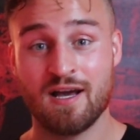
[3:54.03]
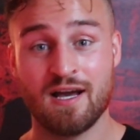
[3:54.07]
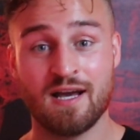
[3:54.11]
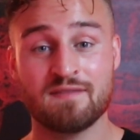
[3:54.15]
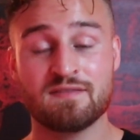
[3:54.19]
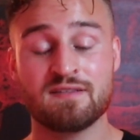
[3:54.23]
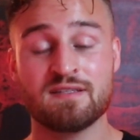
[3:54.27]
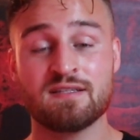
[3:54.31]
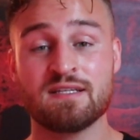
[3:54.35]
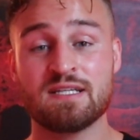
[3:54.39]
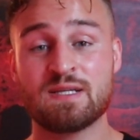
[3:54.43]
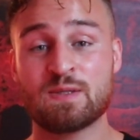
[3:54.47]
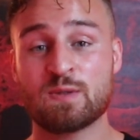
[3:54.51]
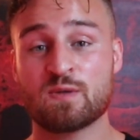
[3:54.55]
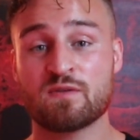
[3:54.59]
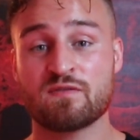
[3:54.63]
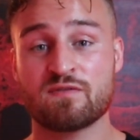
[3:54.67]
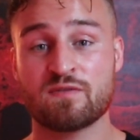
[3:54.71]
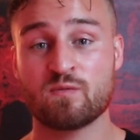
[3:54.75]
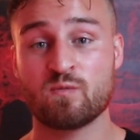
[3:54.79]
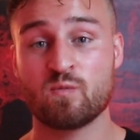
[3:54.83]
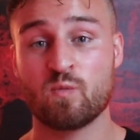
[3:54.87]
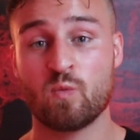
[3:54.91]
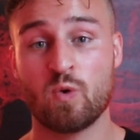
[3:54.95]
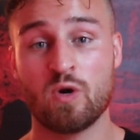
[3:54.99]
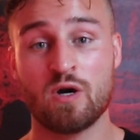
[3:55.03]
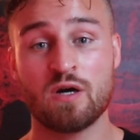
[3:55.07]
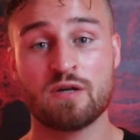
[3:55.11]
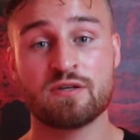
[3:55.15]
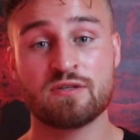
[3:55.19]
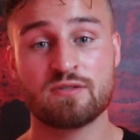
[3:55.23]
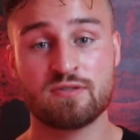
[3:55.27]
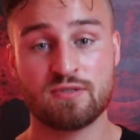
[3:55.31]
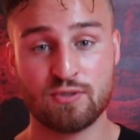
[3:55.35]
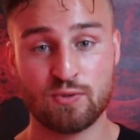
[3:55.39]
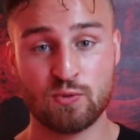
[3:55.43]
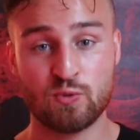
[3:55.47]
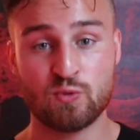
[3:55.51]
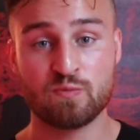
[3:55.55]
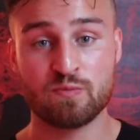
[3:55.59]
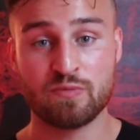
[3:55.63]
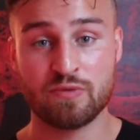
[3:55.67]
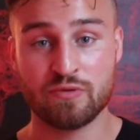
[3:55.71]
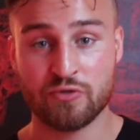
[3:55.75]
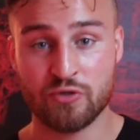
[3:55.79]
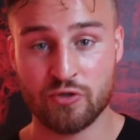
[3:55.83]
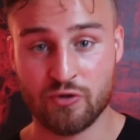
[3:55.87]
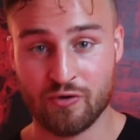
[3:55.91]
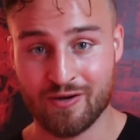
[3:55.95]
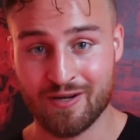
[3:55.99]
I've seen anywhere from one to two
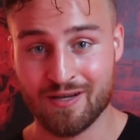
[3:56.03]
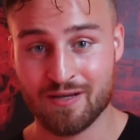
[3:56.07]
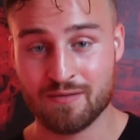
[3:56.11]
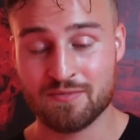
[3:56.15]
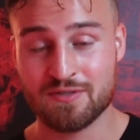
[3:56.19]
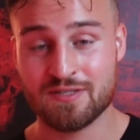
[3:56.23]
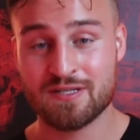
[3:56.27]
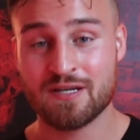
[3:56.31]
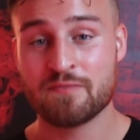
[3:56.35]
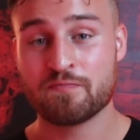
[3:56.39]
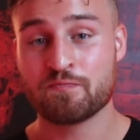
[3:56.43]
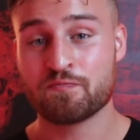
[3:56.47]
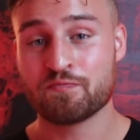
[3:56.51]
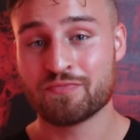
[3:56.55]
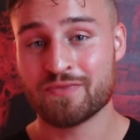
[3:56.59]
milligrams